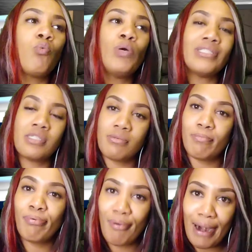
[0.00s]
with
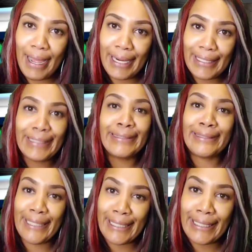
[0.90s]
some pride
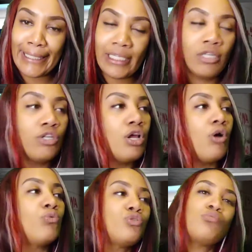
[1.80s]
and dignity?
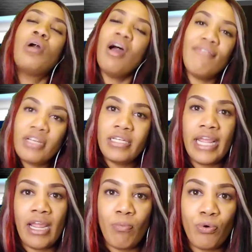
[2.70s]
No, you cover the
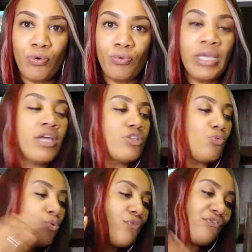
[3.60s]
damn wound. The
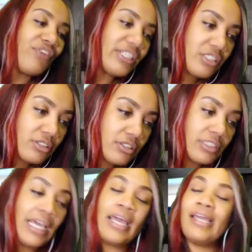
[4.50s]
wound
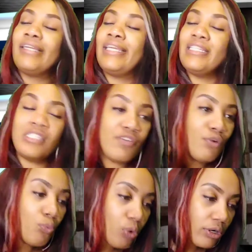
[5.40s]
festers, gets
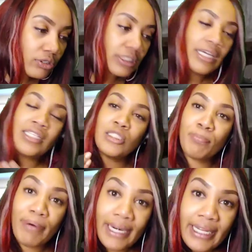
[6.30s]
even worse,
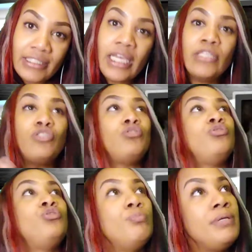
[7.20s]
spreads until
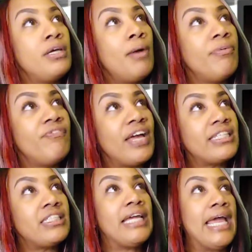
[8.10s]
you become
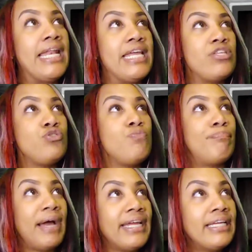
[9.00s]
infected, and then you
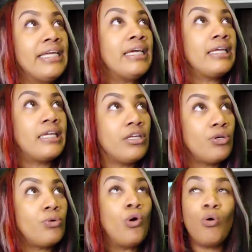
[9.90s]
bite,
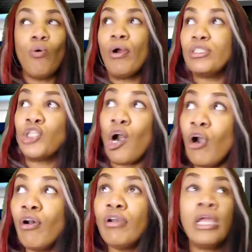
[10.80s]
kill,
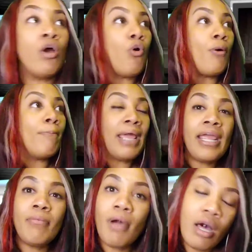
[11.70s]
turn, or
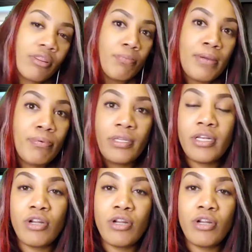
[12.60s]
maim other people